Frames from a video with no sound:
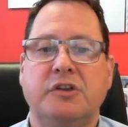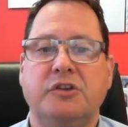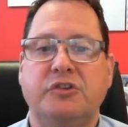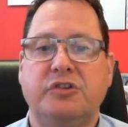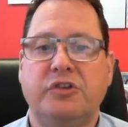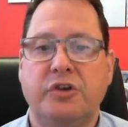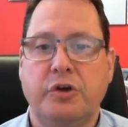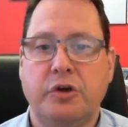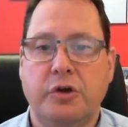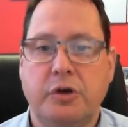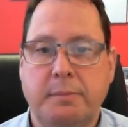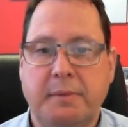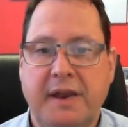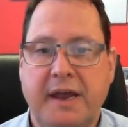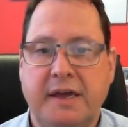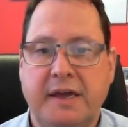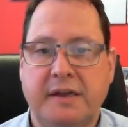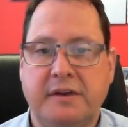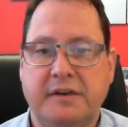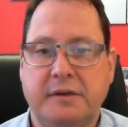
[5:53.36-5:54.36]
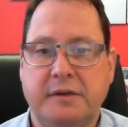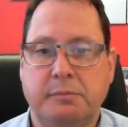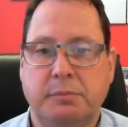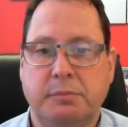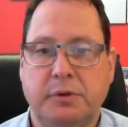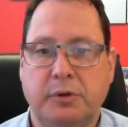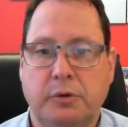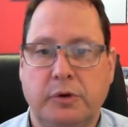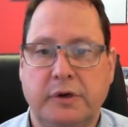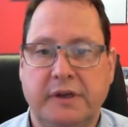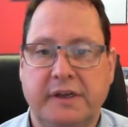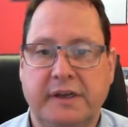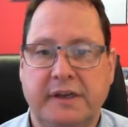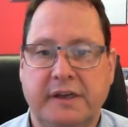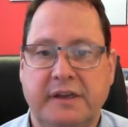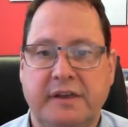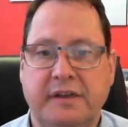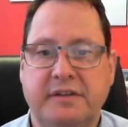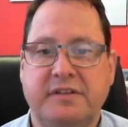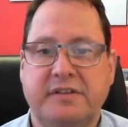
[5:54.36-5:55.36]
Terminated
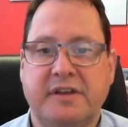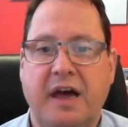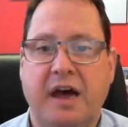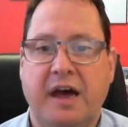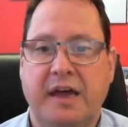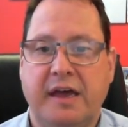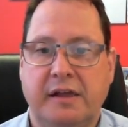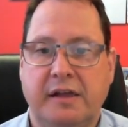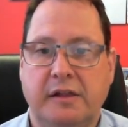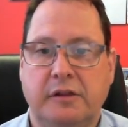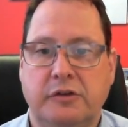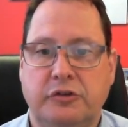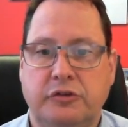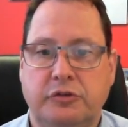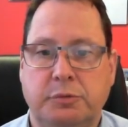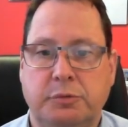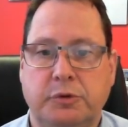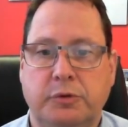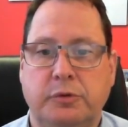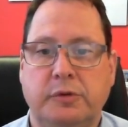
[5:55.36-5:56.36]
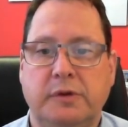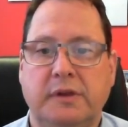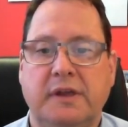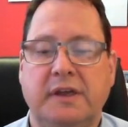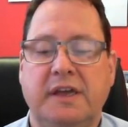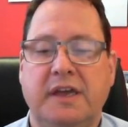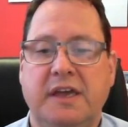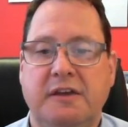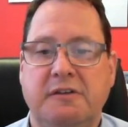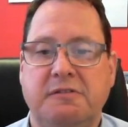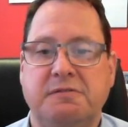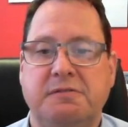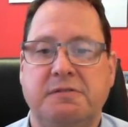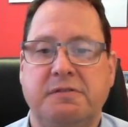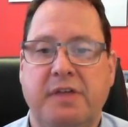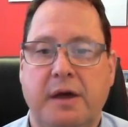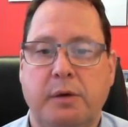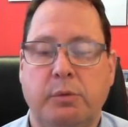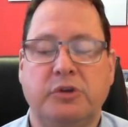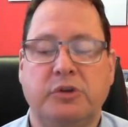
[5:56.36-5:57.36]
employees are eligible if
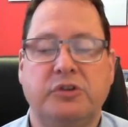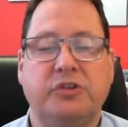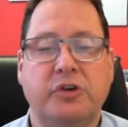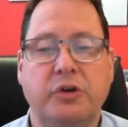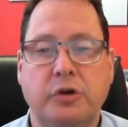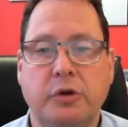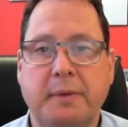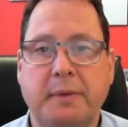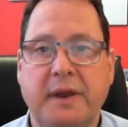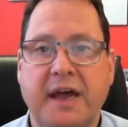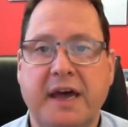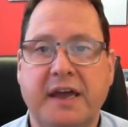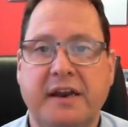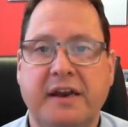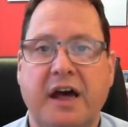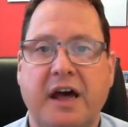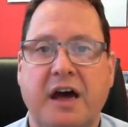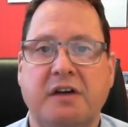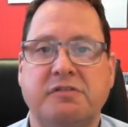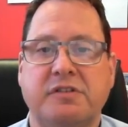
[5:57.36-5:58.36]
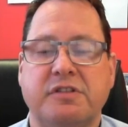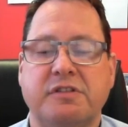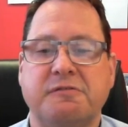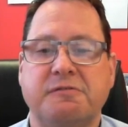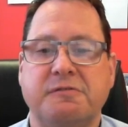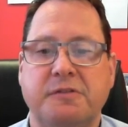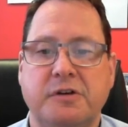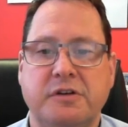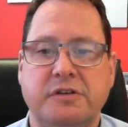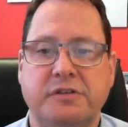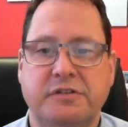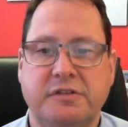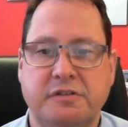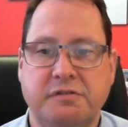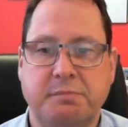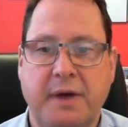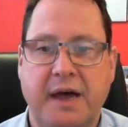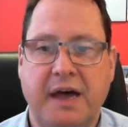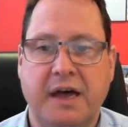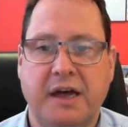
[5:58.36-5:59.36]
they were terminated after the 1st of
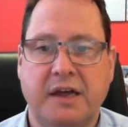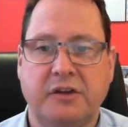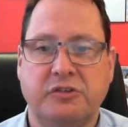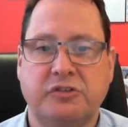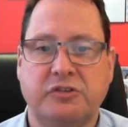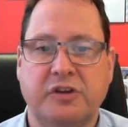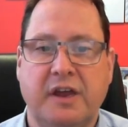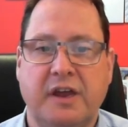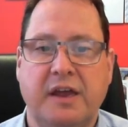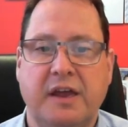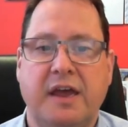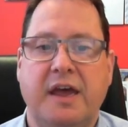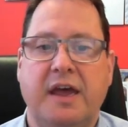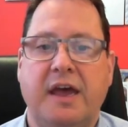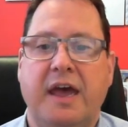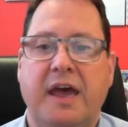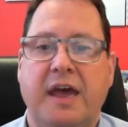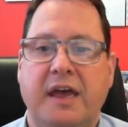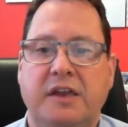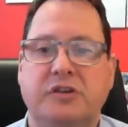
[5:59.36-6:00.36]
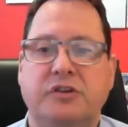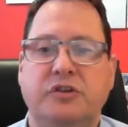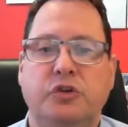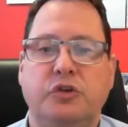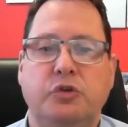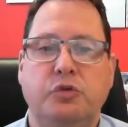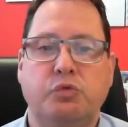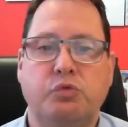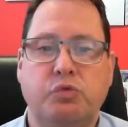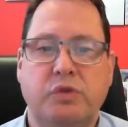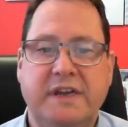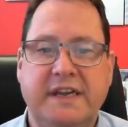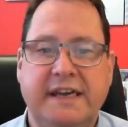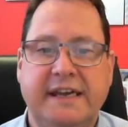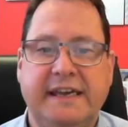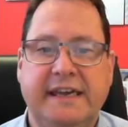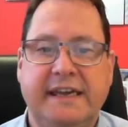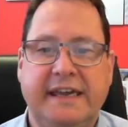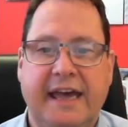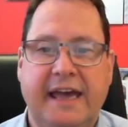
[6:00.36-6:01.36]
March and you
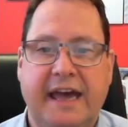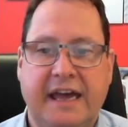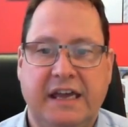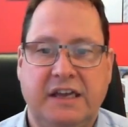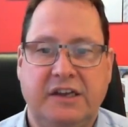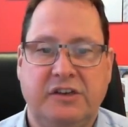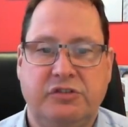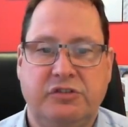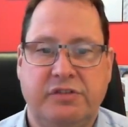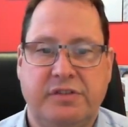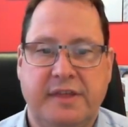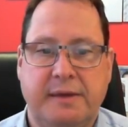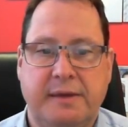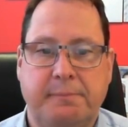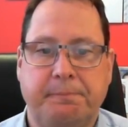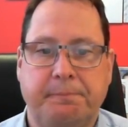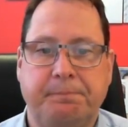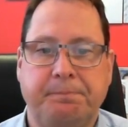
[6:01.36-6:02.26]
re-engage them.